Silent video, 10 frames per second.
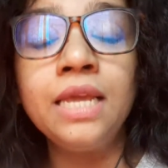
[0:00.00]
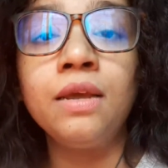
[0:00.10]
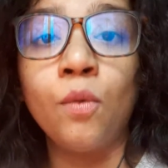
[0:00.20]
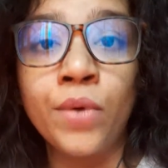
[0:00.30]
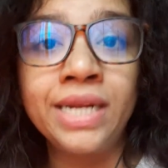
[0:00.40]

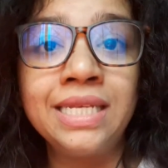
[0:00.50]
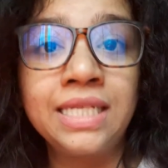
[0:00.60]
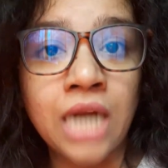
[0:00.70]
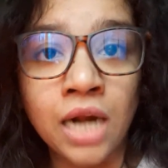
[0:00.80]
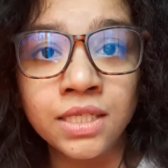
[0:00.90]
when he
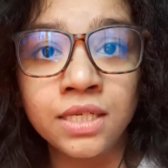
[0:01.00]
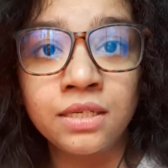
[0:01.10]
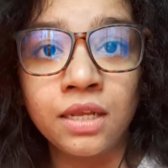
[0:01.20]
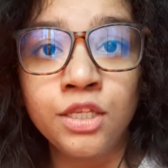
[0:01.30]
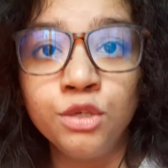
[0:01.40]
started
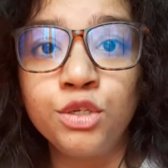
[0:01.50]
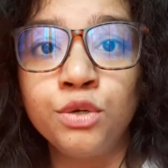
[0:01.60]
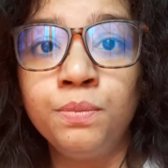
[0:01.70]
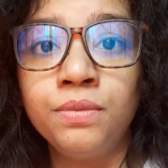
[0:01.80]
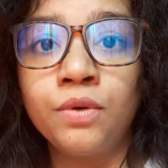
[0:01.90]

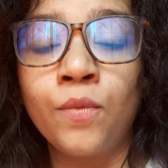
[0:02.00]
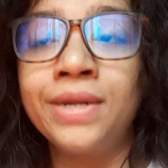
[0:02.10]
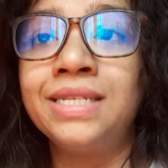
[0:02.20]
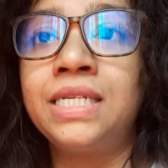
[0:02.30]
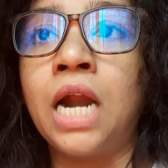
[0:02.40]
YouTube, when
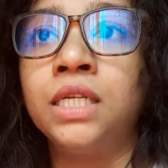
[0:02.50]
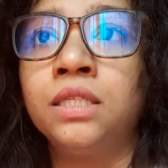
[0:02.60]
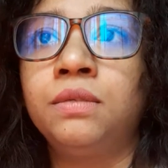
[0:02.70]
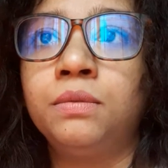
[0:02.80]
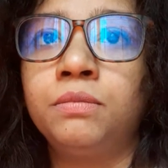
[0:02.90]
he
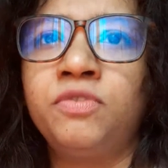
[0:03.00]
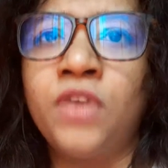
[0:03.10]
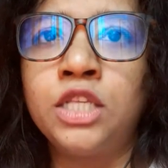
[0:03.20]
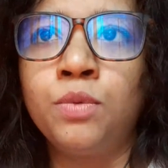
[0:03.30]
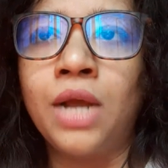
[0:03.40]
started
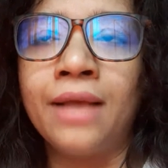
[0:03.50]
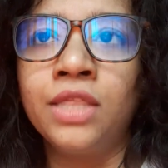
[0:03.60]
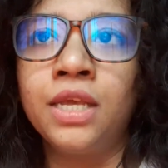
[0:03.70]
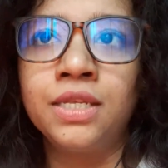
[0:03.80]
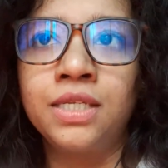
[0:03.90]
Facebook, I
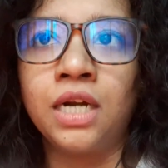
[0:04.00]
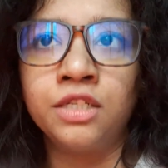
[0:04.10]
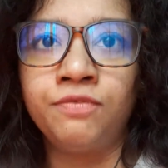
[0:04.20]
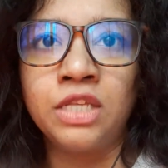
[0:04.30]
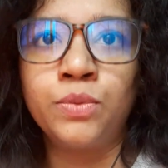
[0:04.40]
think he
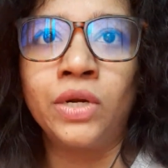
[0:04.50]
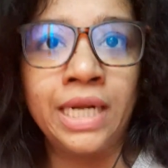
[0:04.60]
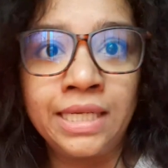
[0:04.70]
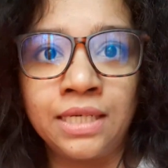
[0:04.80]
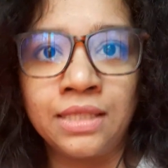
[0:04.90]
started Facebook
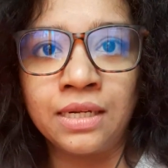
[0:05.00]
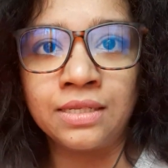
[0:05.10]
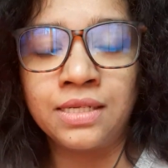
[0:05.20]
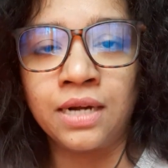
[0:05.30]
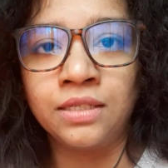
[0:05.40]
later than he
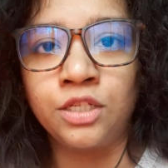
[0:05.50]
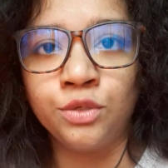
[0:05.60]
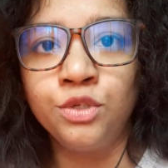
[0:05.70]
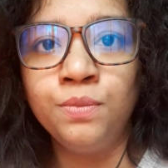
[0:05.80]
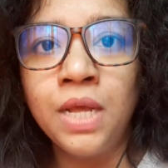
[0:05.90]
started
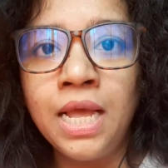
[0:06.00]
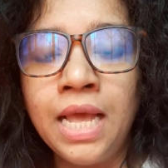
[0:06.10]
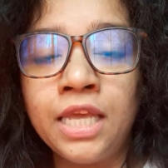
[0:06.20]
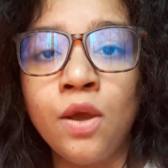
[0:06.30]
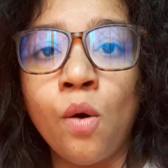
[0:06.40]
YouTube.
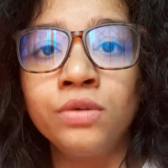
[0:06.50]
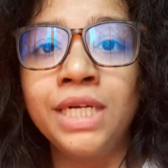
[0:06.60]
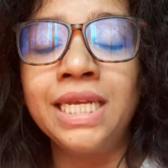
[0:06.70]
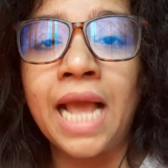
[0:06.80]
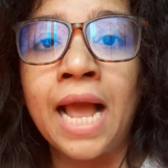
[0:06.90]
He
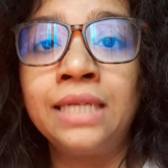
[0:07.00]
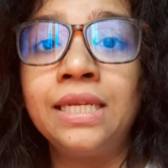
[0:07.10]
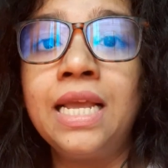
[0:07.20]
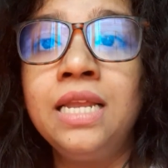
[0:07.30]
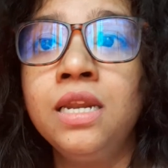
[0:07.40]
already had
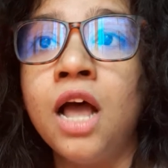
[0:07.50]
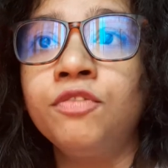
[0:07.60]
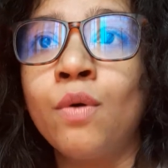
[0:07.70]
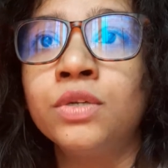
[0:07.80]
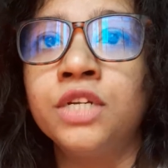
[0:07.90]

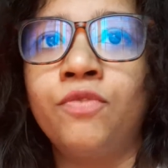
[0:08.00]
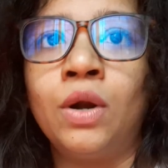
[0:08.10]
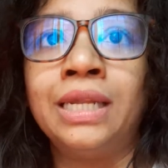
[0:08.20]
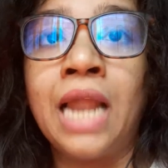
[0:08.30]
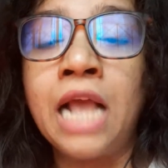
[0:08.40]
enough content for
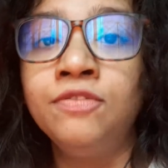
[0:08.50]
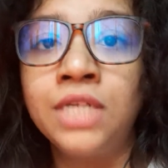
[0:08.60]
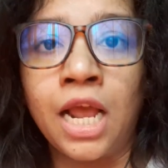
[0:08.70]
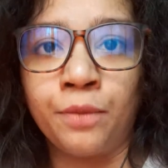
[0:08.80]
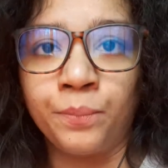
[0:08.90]
a
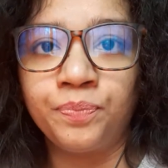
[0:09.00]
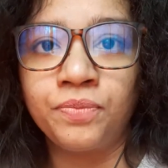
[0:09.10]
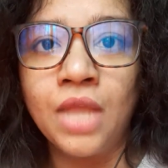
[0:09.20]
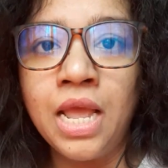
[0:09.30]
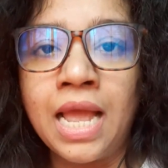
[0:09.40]
lifetime,
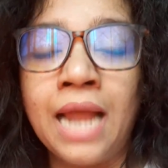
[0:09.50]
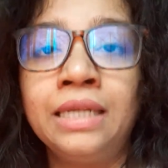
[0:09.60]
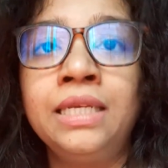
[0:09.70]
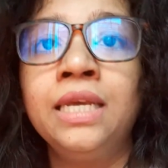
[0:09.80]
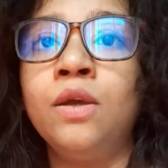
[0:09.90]
and
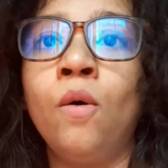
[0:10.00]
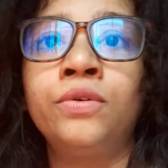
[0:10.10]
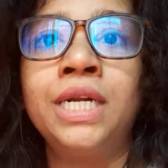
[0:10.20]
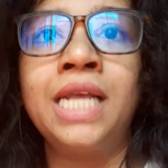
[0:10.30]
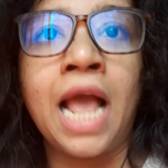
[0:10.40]
he
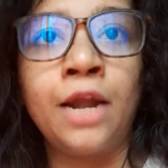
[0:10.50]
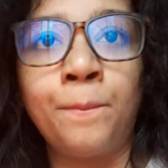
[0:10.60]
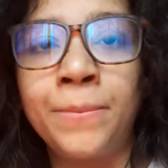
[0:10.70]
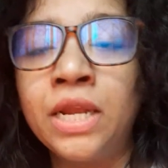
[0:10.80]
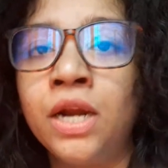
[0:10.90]
already had
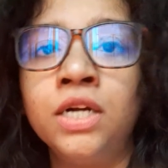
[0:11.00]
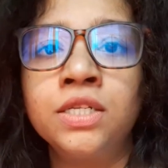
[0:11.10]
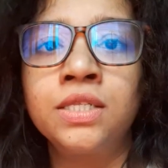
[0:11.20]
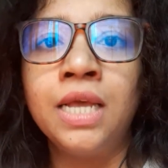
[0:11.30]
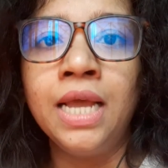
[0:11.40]

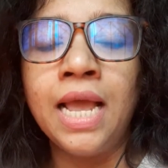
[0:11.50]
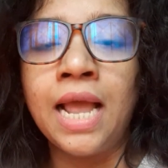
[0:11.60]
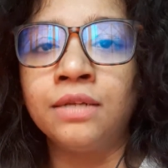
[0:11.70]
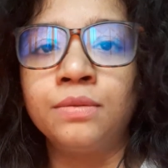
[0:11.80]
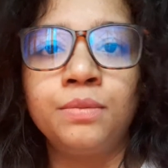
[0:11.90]
pillars,
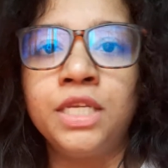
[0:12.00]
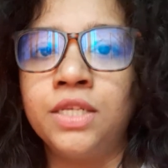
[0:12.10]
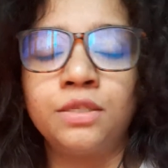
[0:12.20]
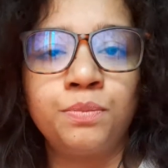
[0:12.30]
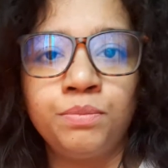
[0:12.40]
and he
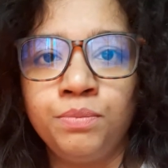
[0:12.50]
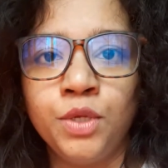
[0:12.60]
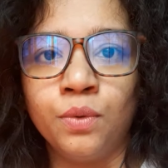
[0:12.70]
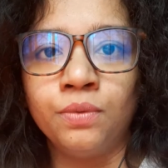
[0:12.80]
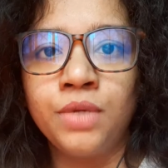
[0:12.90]
just,
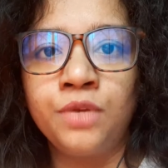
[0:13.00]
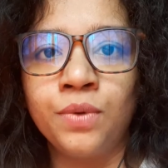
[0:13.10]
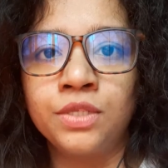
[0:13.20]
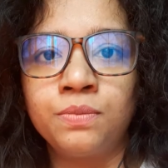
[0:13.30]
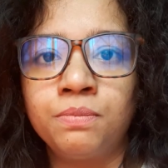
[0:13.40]
it
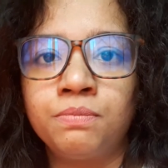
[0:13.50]
was